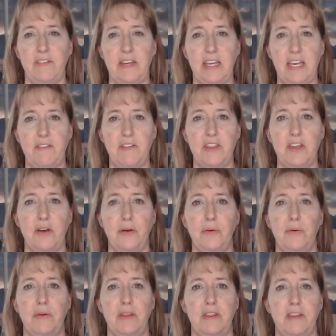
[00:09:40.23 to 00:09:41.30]
Even
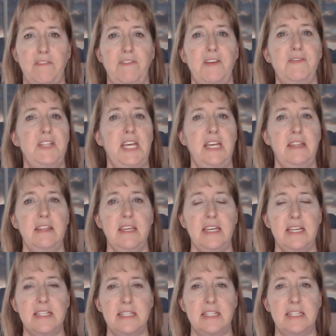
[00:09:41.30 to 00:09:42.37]
though the 15th
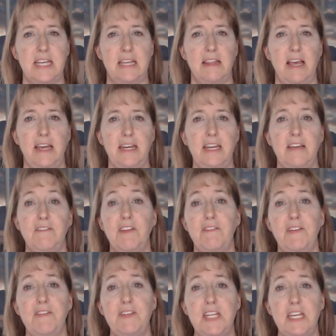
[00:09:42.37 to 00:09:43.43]
is the deadline, if the
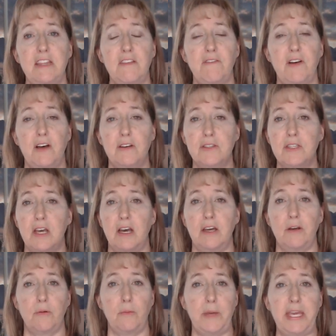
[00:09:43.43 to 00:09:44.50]
15th falls on
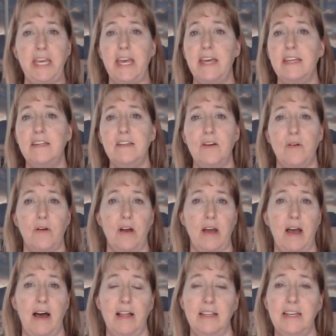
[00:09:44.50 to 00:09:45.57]
a weekend or a
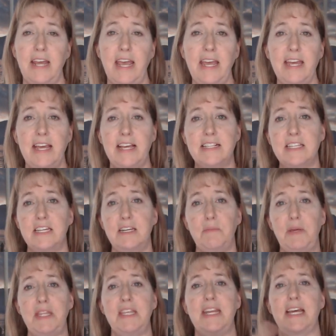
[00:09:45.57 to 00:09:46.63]
holiday, it's going to
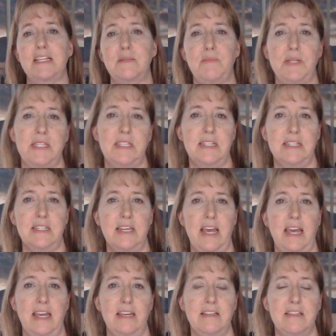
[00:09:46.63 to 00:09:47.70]
be the next business
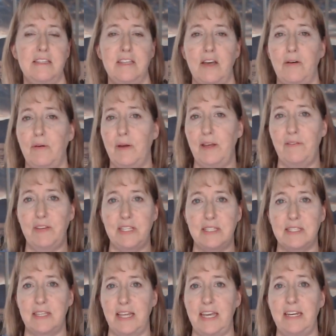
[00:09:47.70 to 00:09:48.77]
day. So if
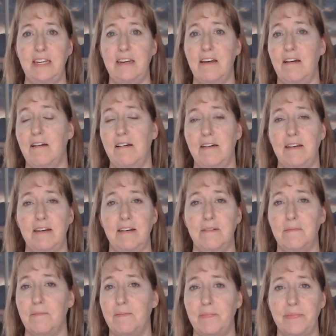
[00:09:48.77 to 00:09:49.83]
it's landing on,
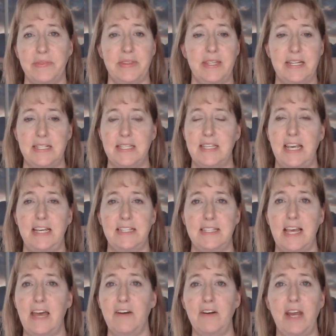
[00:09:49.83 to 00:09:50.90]
let's say, a
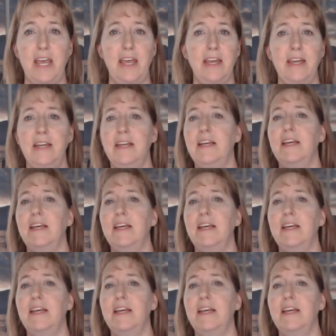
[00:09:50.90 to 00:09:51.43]
Saturday,